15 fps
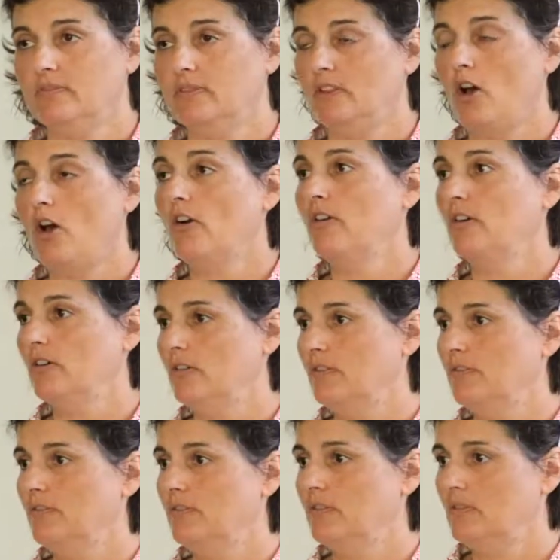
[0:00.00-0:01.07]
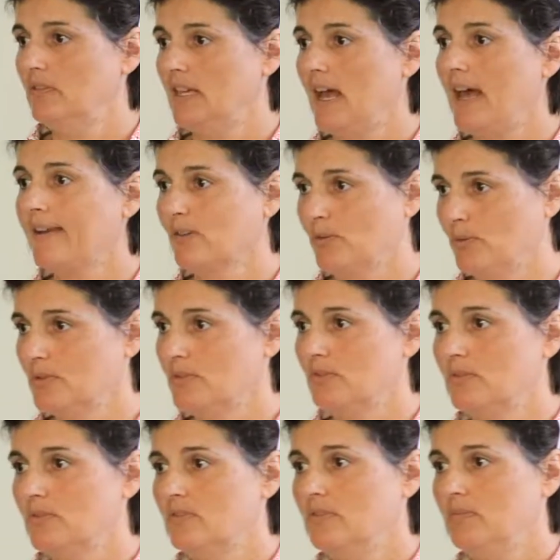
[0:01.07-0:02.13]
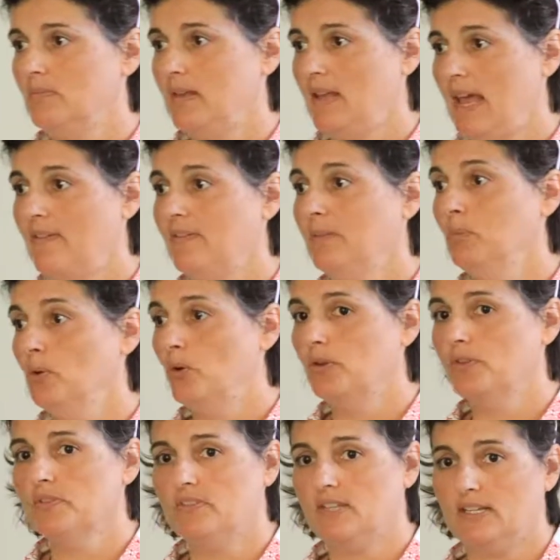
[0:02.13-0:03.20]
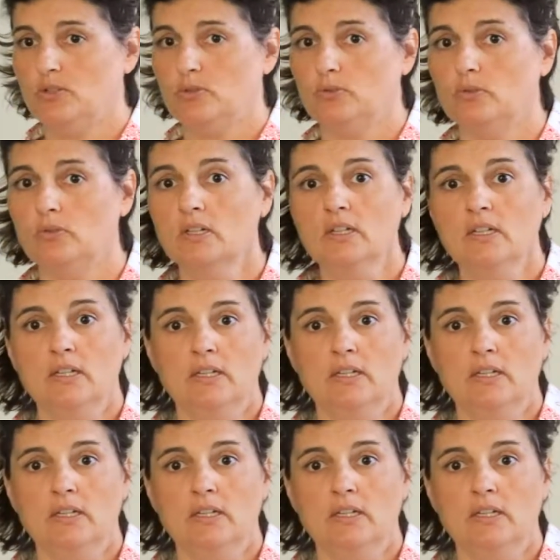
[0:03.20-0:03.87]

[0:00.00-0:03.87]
the horror of the articles is having Morgan's sexual